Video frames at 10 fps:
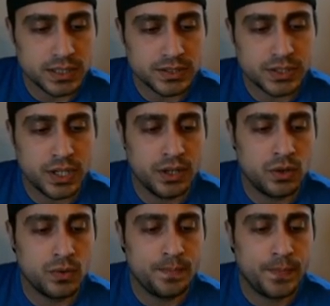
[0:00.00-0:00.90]

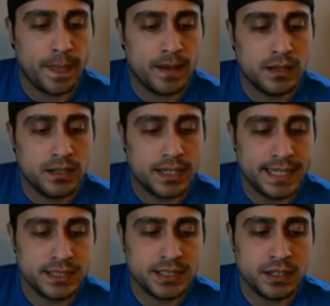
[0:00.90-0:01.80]
So
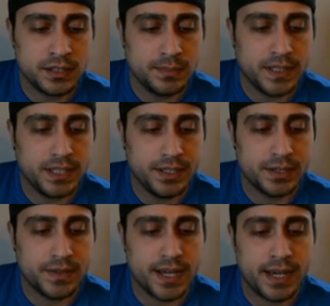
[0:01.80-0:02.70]
it's telling me
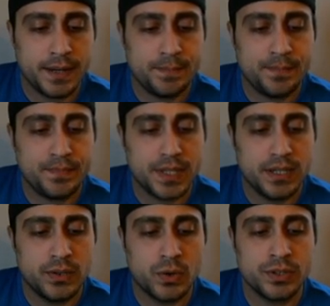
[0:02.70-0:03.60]
here that
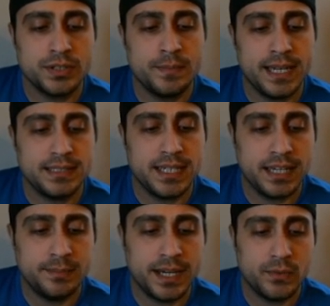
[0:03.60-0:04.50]
in order to
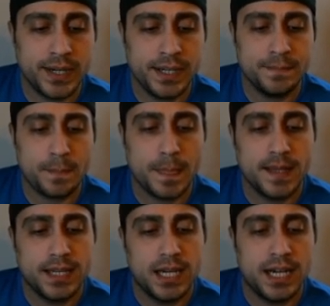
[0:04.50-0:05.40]
maintain my weight,
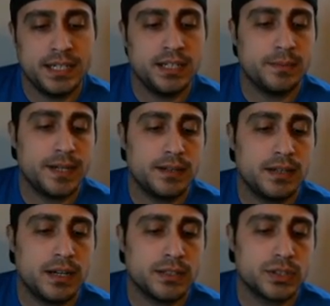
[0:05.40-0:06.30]
I need
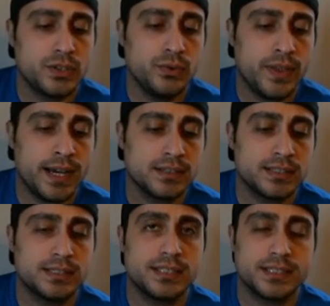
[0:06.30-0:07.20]
about
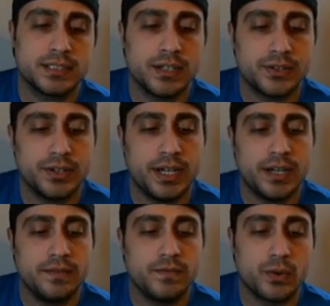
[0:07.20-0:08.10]

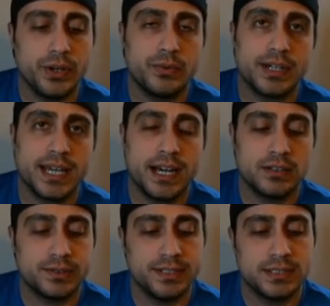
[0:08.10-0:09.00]
2,641
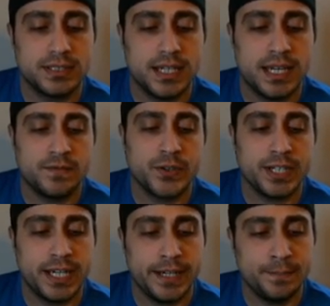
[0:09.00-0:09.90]
calories every
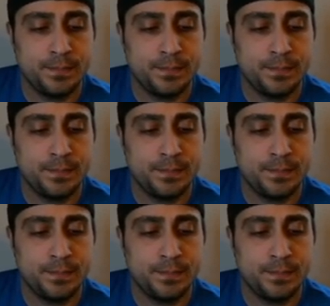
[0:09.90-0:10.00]
day.